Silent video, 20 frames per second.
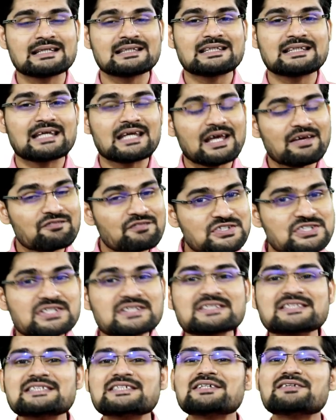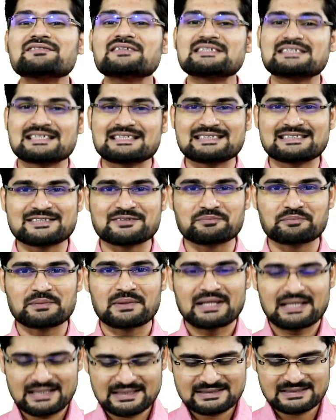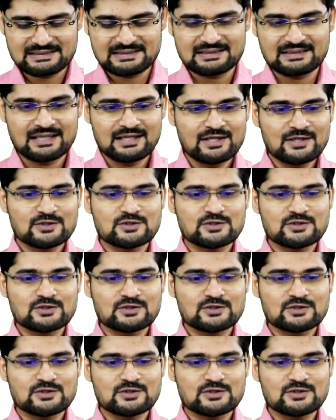the efficiency of the system, isn't it?